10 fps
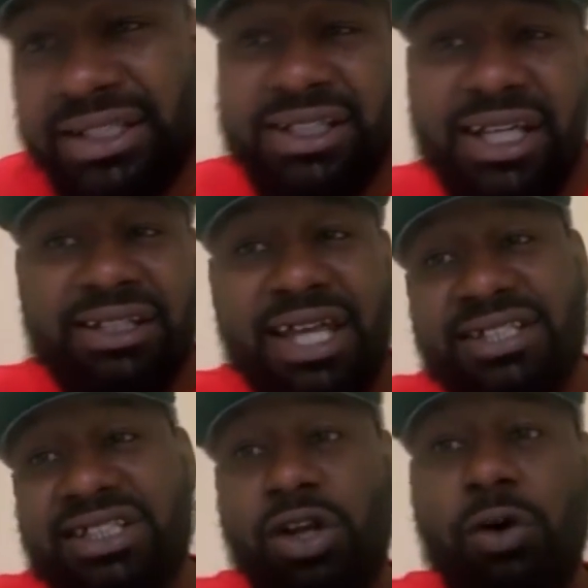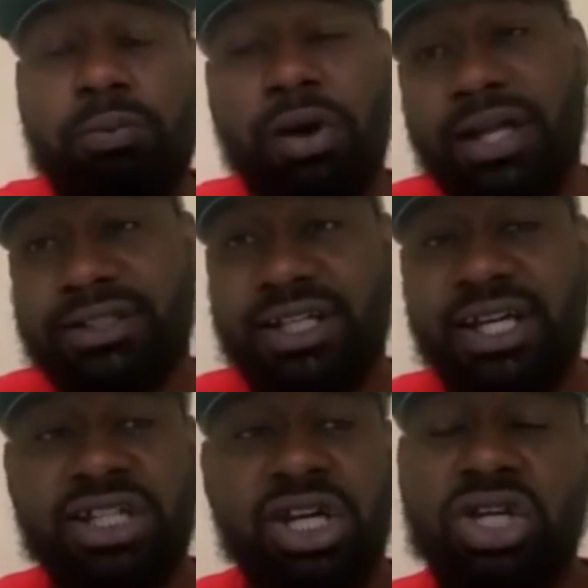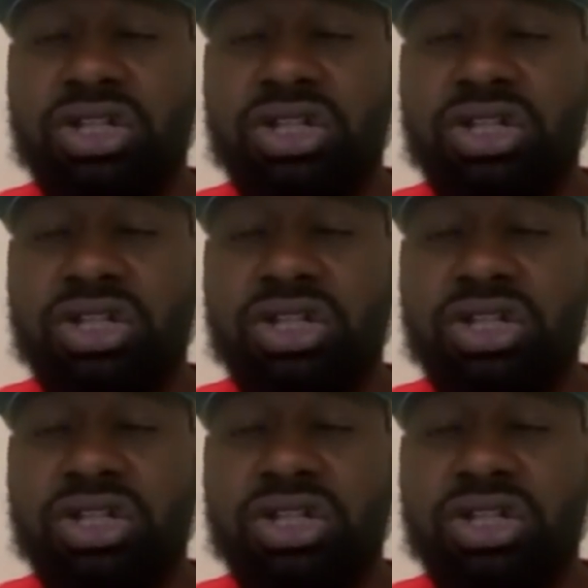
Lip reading: and take that slow process.